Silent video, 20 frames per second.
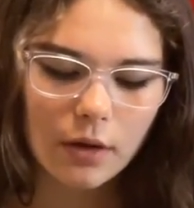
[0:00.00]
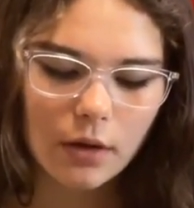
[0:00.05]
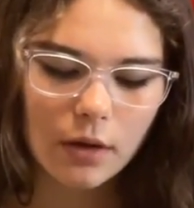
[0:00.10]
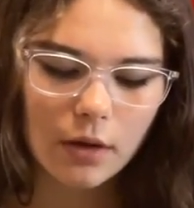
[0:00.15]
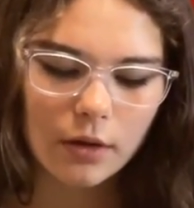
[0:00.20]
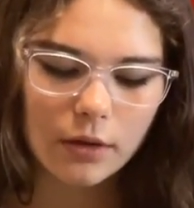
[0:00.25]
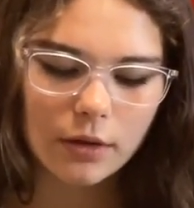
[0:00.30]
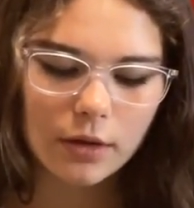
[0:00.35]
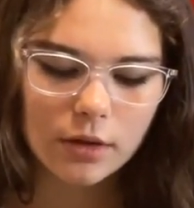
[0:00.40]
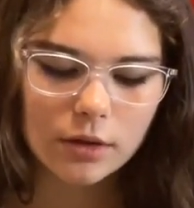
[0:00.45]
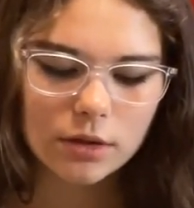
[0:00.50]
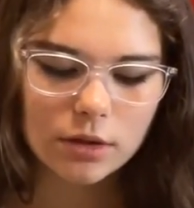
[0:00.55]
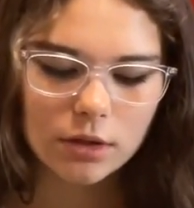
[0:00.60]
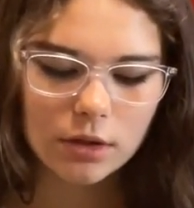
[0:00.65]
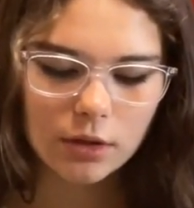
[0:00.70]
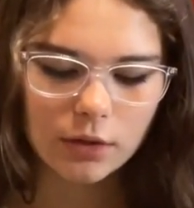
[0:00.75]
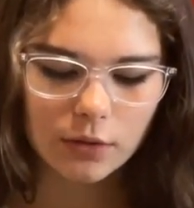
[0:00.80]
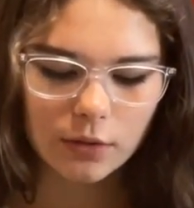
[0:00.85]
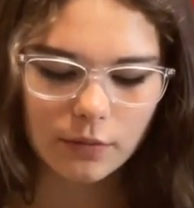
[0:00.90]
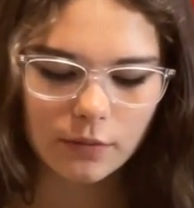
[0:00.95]
And these
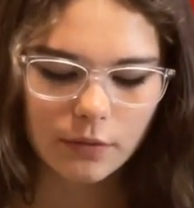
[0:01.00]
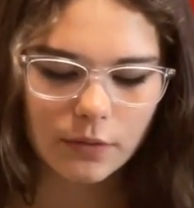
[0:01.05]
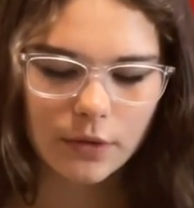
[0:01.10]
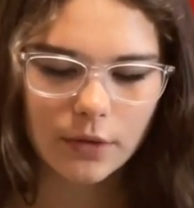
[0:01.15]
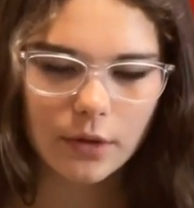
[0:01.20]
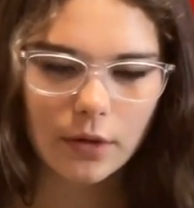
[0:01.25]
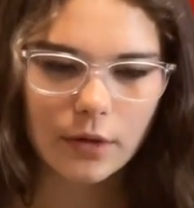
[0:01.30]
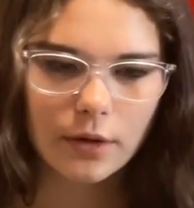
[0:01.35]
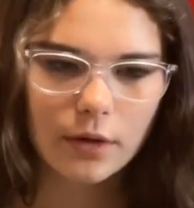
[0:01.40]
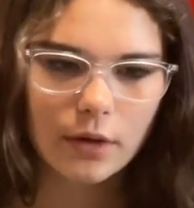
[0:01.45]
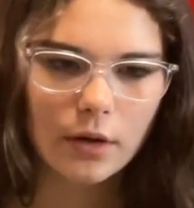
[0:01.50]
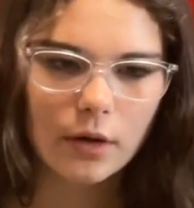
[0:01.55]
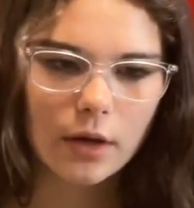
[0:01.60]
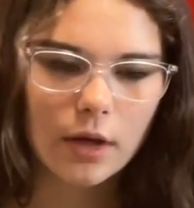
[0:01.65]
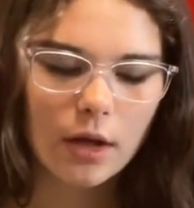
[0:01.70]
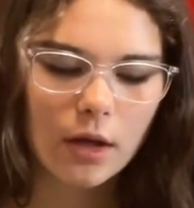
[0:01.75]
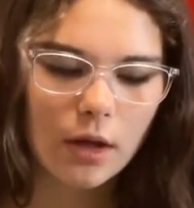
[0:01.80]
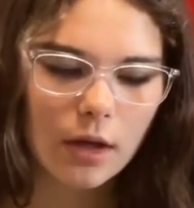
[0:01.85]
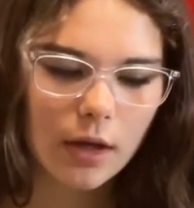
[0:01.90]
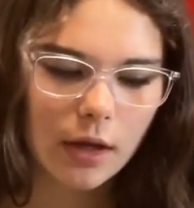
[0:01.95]
two
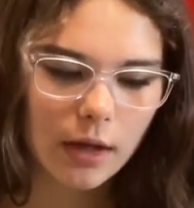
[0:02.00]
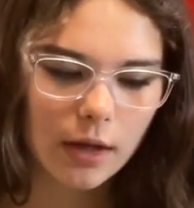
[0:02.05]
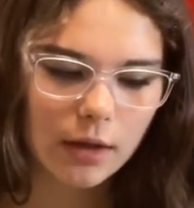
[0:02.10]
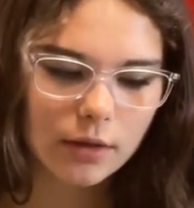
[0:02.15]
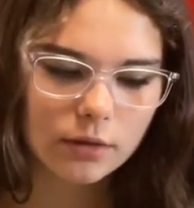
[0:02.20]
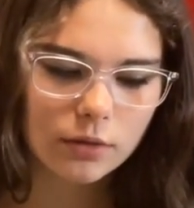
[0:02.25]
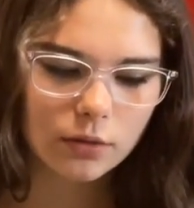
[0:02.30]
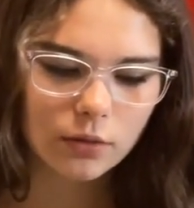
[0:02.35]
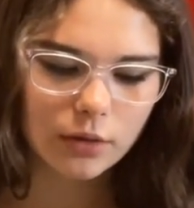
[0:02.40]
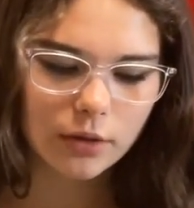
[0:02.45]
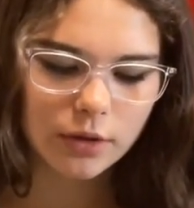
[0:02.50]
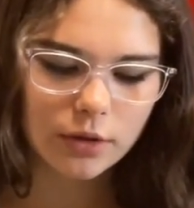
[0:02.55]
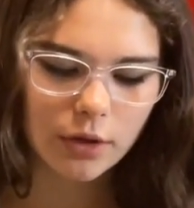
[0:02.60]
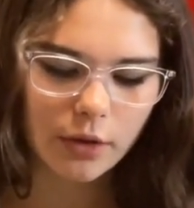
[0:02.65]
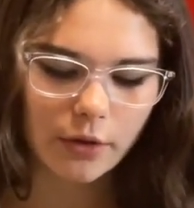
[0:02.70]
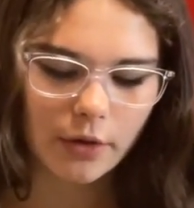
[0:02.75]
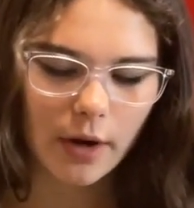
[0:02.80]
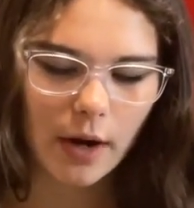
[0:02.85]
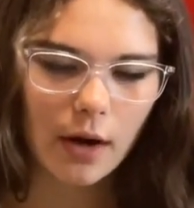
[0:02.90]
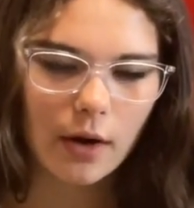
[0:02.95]
cancel each
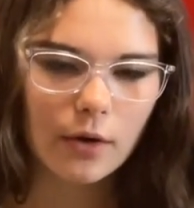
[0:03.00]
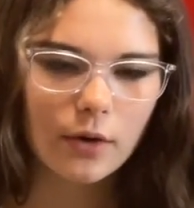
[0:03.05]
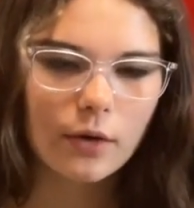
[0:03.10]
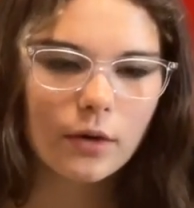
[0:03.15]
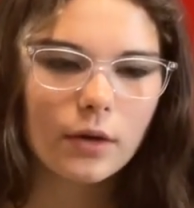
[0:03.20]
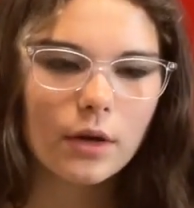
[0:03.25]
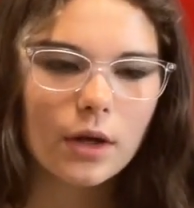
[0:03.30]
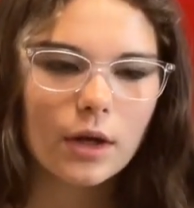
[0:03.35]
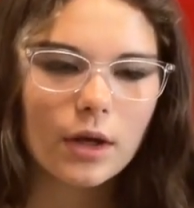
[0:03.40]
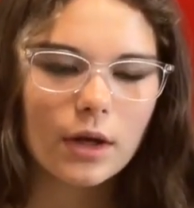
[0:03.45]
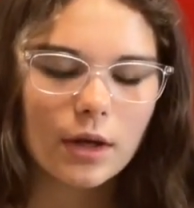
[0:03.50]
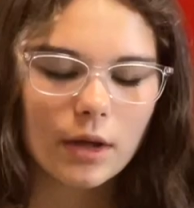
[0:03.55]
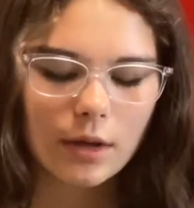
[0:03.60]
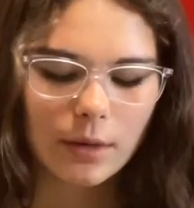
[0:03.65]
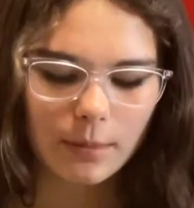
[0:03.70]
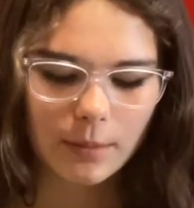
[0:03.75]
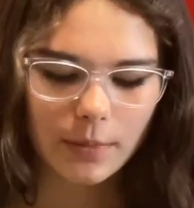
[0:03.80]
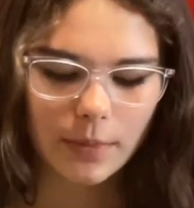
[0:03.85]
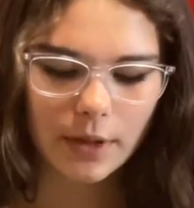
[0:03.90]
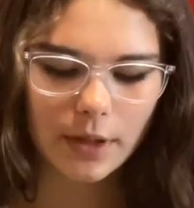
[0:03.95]
other out
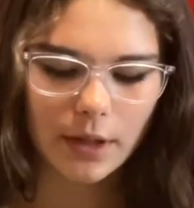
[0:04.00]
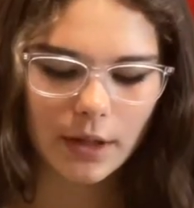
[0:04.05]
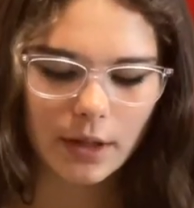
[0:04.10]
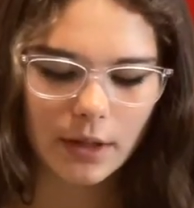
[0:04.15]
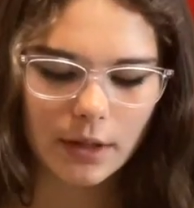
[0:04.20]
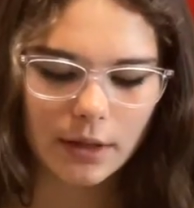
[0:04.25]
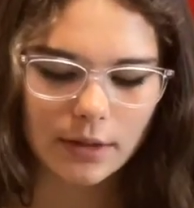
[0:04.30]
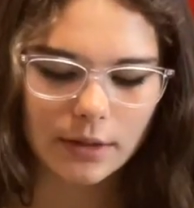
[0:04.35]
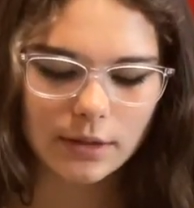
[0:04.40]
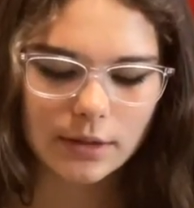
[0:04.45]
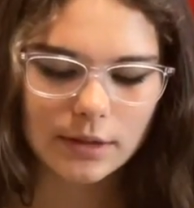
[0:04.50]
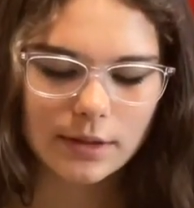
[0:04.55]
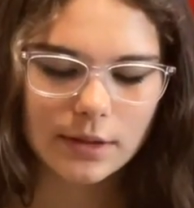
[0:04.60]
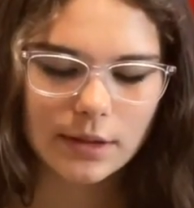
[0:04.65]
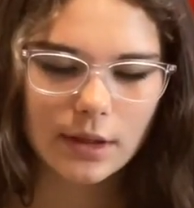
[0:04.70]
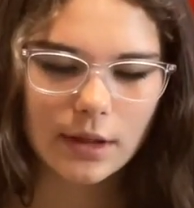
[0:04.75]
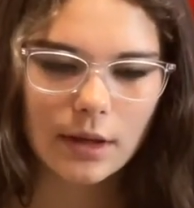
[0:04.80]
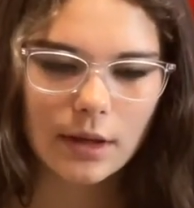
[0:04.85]
because